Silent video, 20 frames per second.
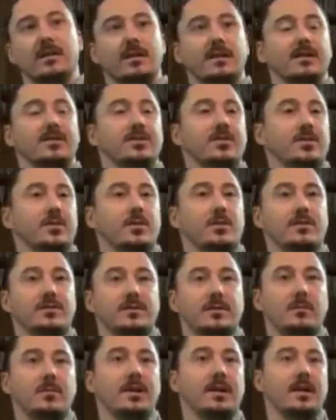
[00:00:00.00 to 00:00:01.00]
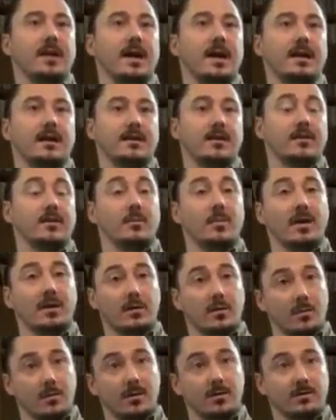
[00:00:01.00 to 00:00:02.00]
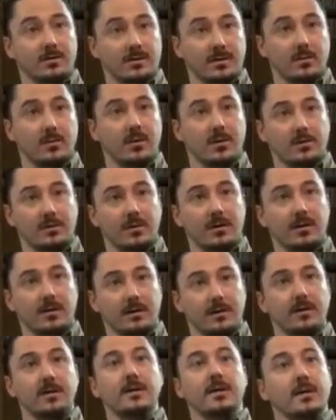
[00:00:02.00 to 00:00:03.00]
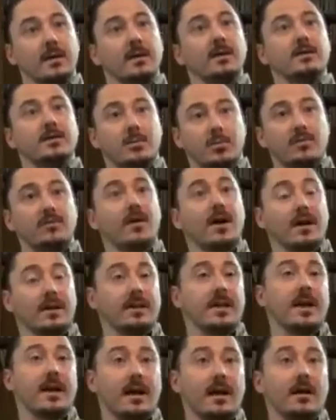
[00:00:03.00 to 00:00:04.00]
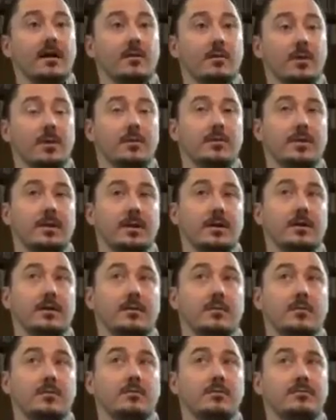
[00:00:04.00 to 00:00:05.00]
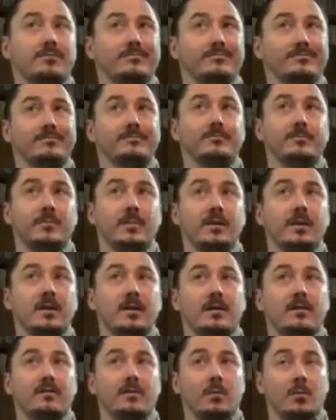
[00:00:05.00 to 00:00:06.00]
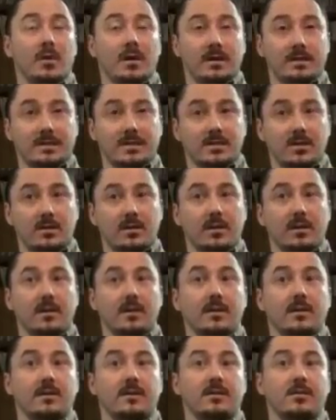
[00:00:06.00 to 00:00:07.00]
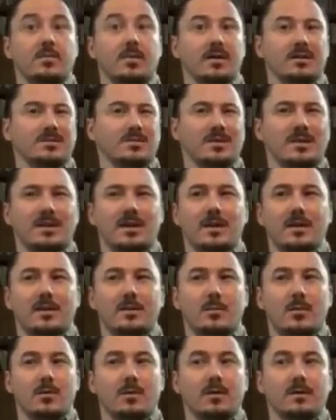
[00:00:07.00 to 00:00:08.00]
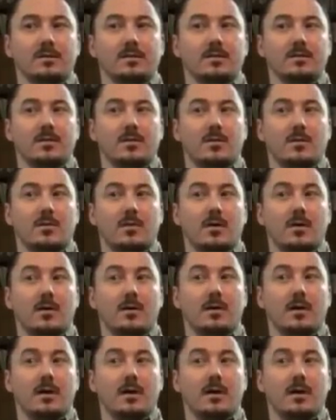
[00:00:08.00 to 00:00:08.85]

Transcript: an issue or somebody had another medical emergency, we were there to provide care. We were there from when it started, approximately 9 in the morning, till